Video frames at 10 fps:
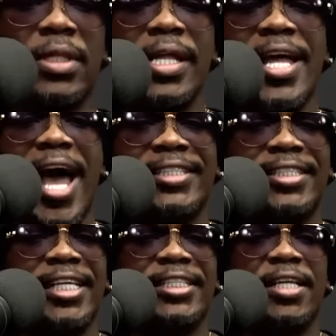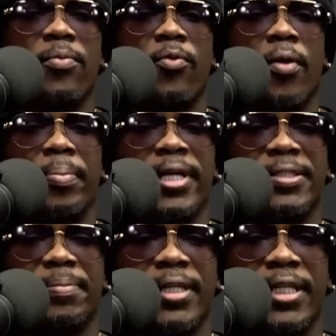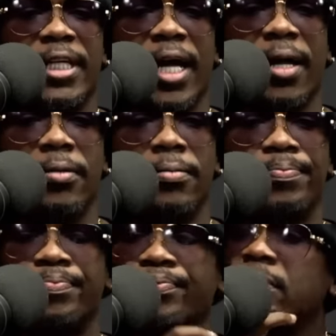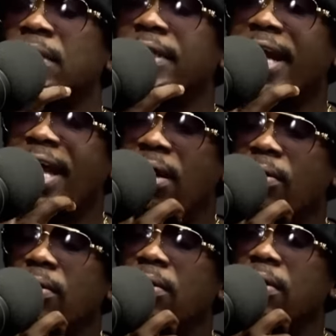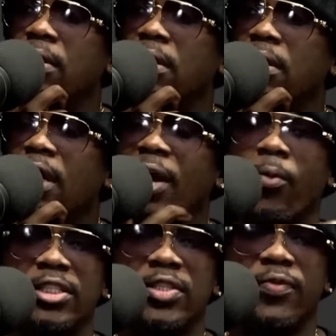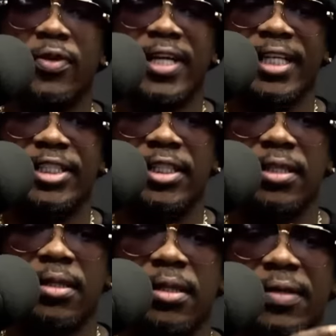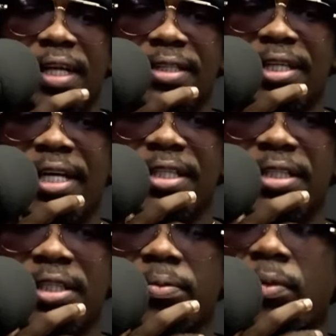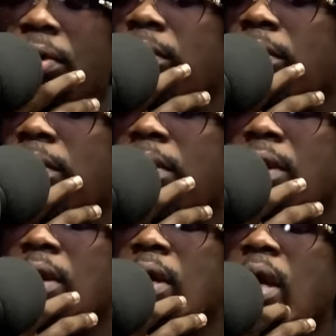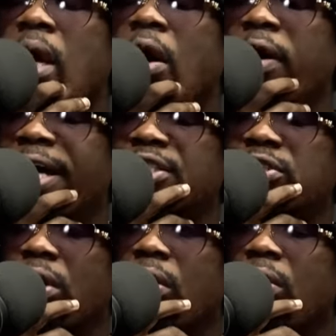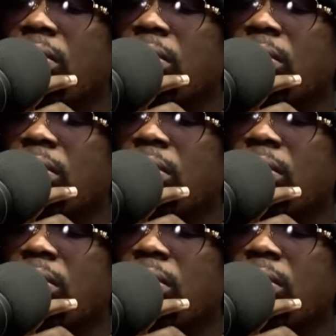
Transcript: I say something wrong, please put it in there. Now, and watch it for Nancy if they say I did something wrong. Okay, so